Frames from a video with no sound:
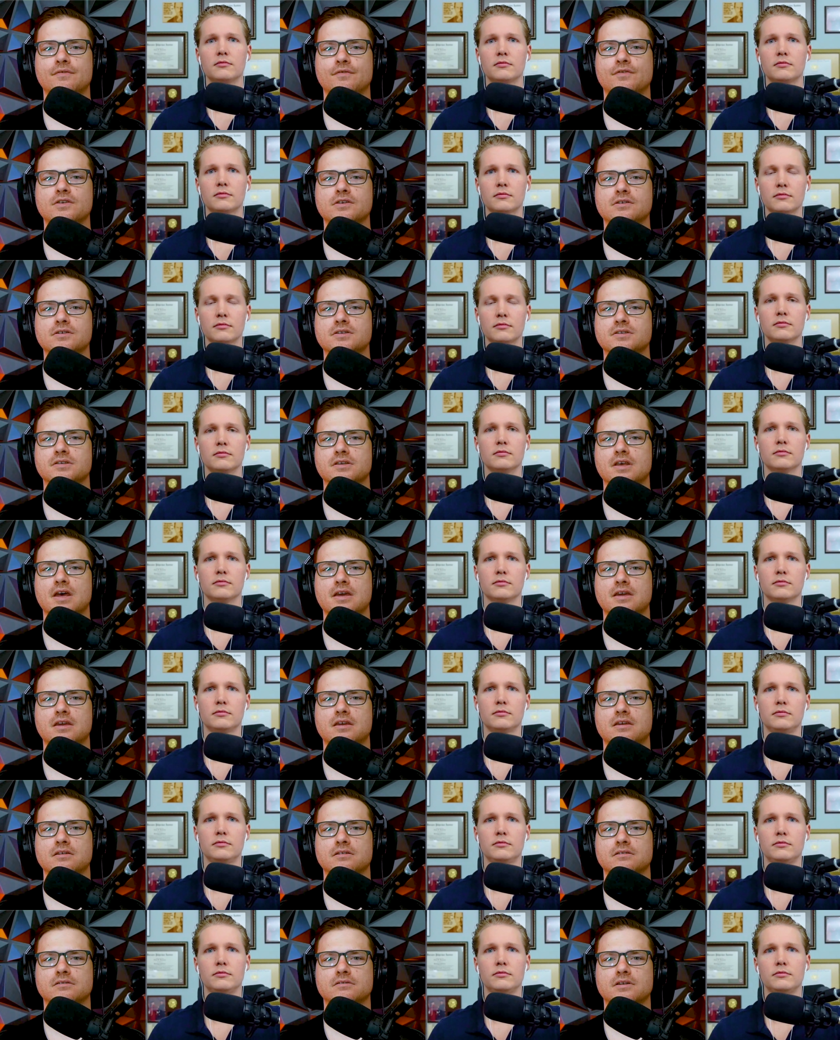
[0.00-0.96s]
Speaker 1: feels
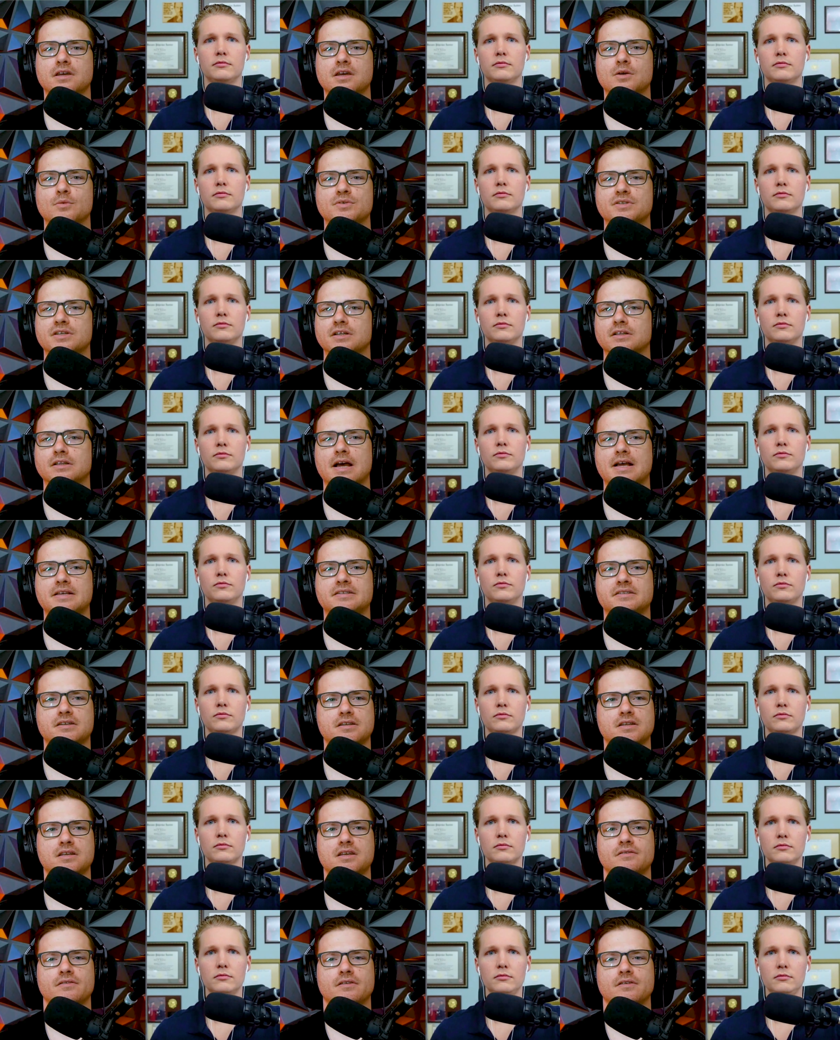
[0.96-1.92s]
like it was a
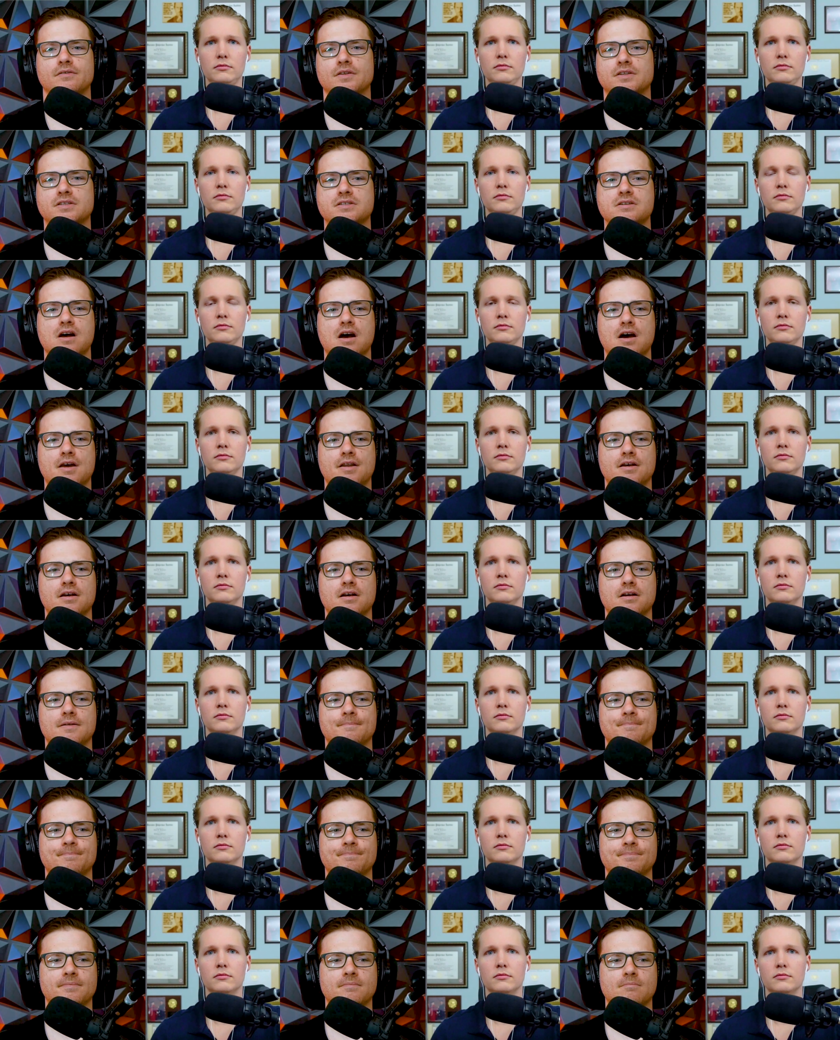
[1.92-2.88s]
lesson, even if it's not
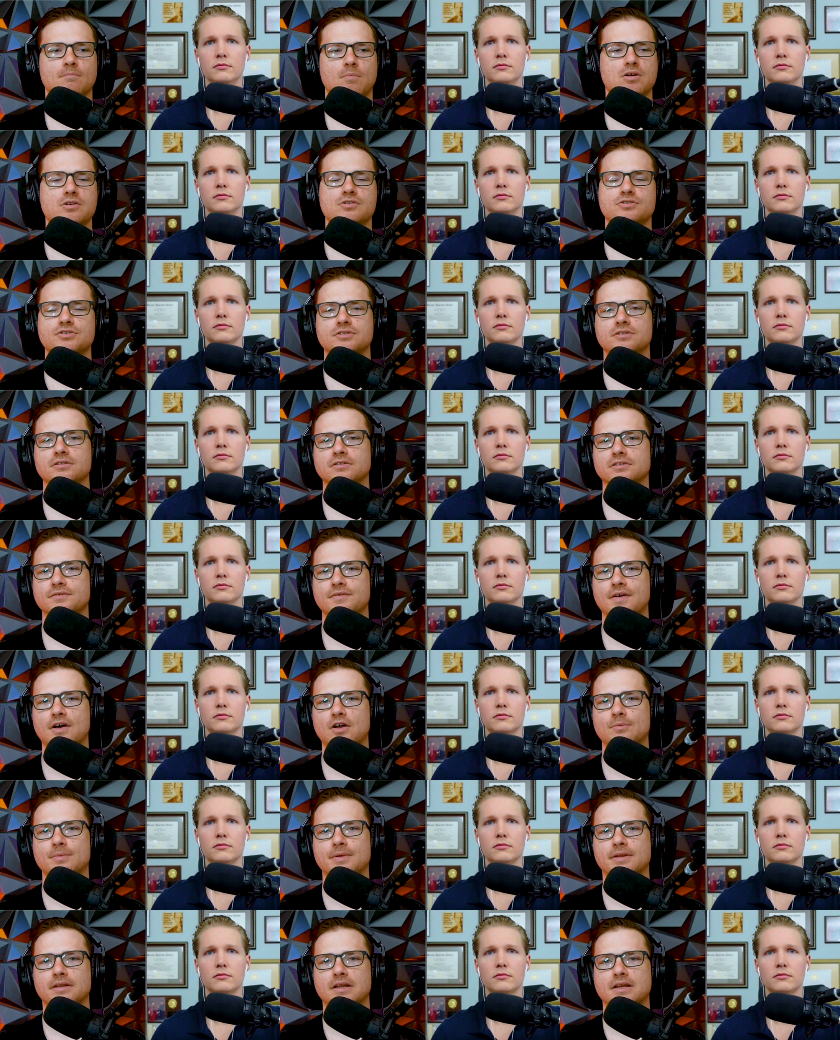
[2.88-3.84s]
a personal
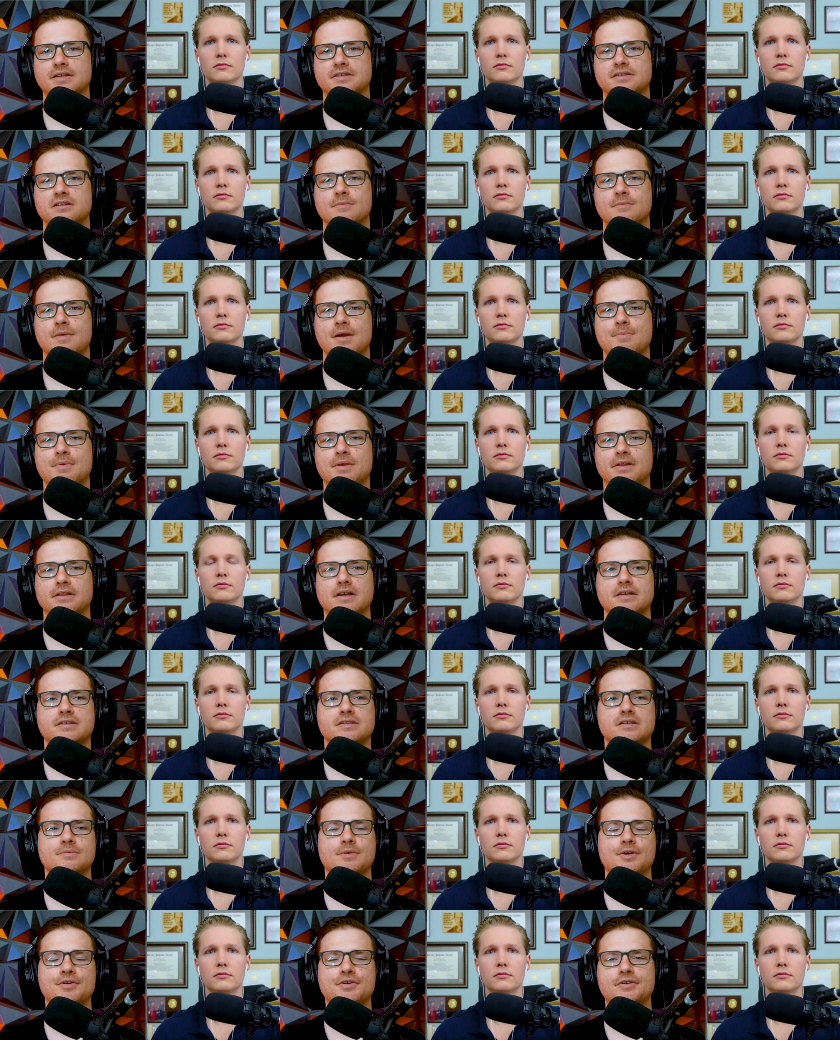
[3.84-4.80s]
development lesson. It might be a
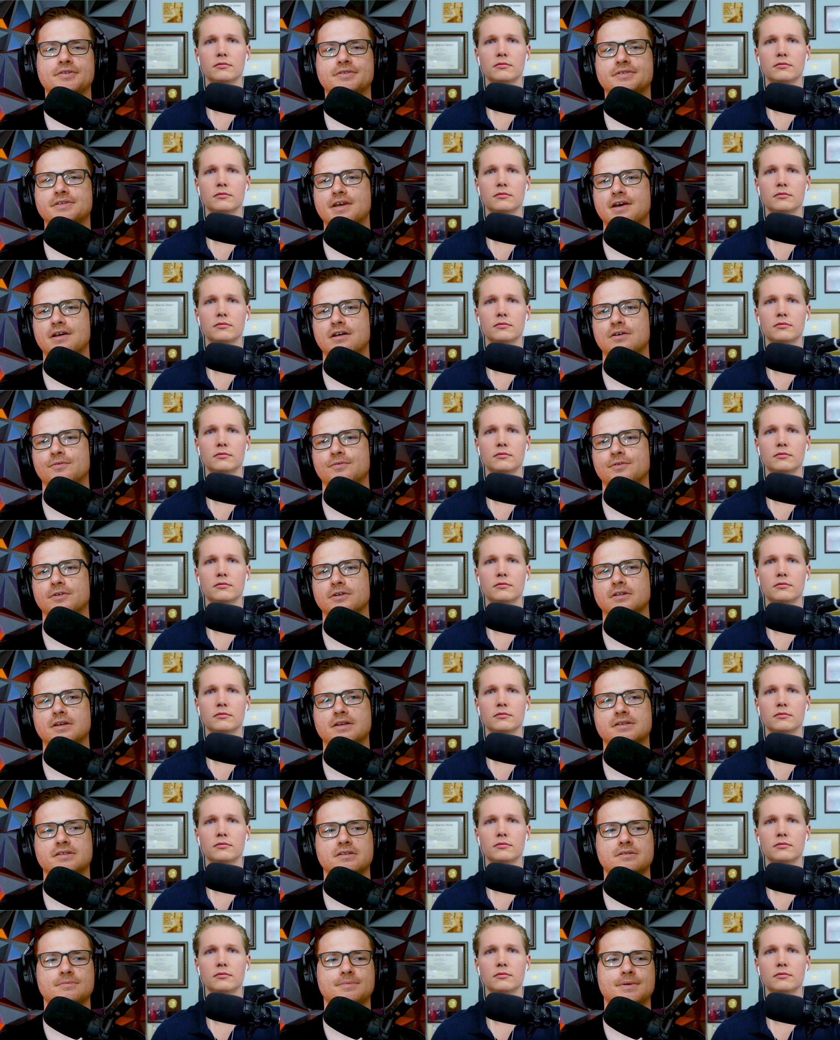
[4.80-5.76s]
lesson about yourself or a
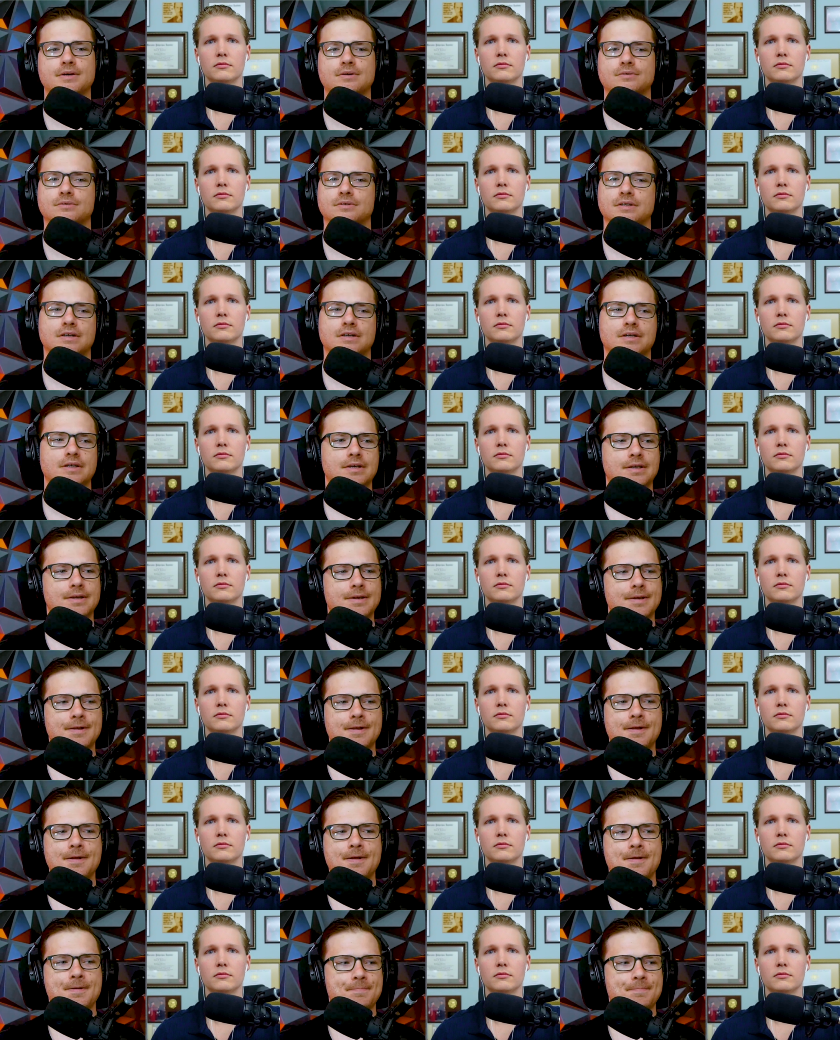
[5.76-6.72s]
lesson about
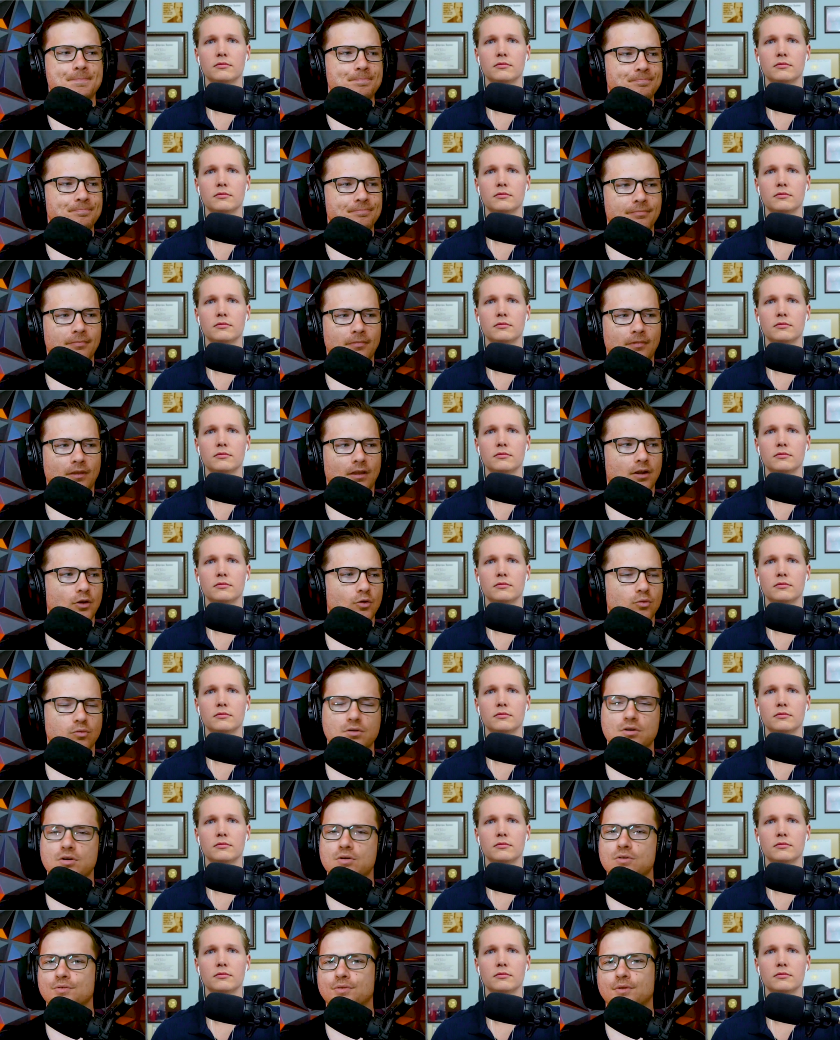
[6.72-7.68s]

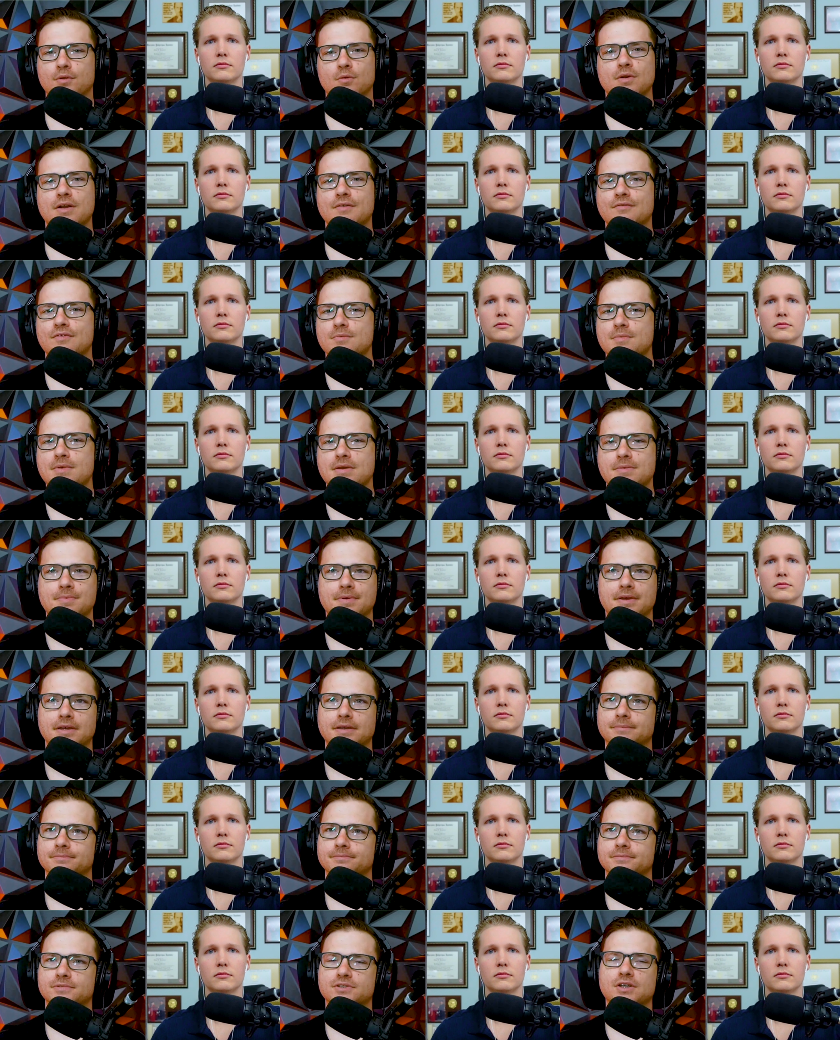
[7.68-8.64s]
growth or whatever it may
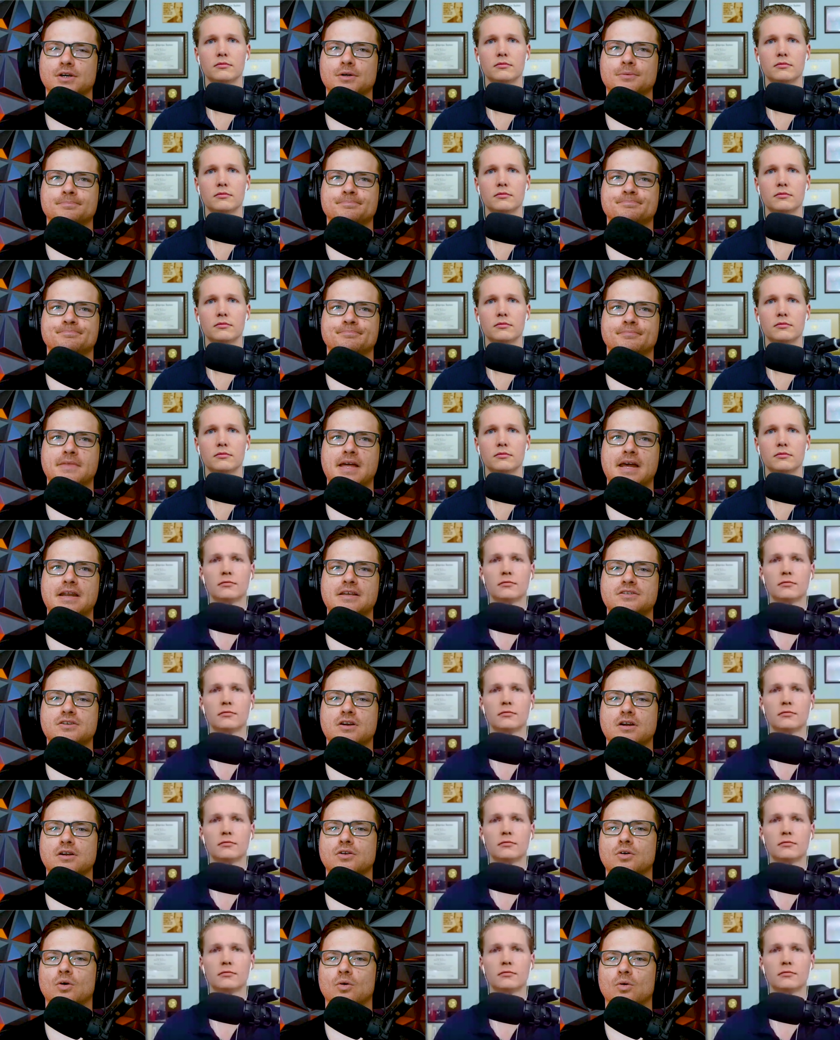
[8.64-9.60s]
be. So that is
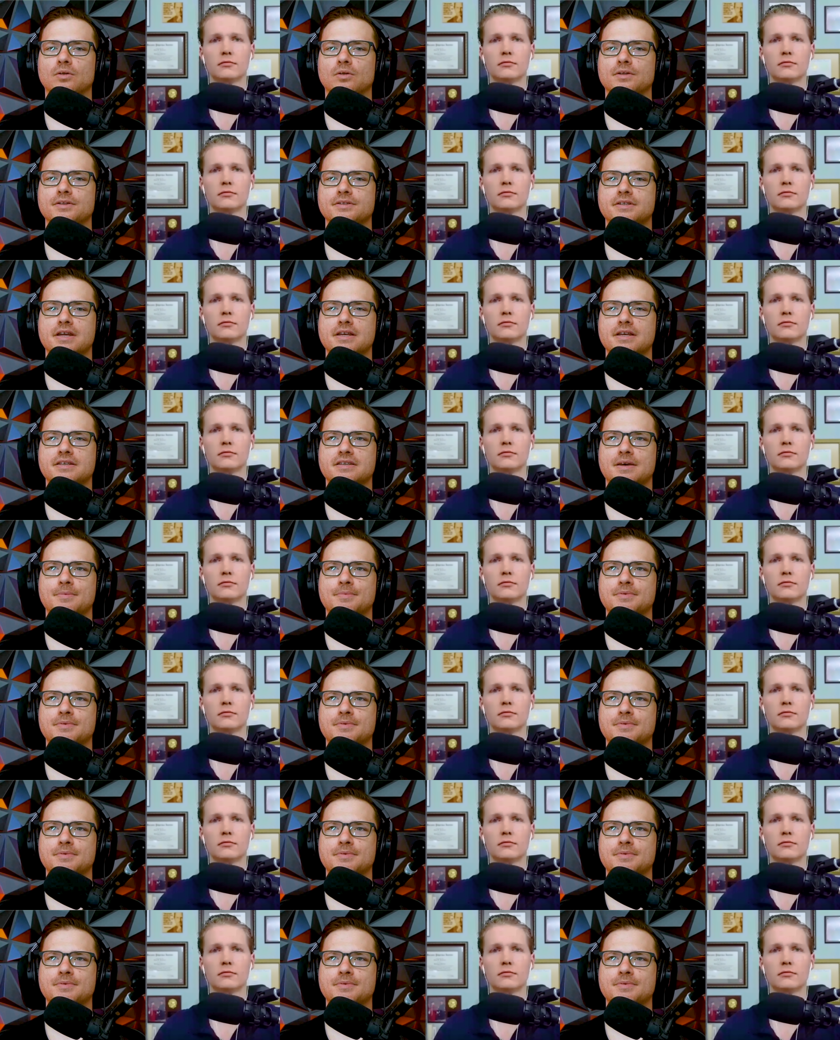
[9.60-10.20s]
our goal in today's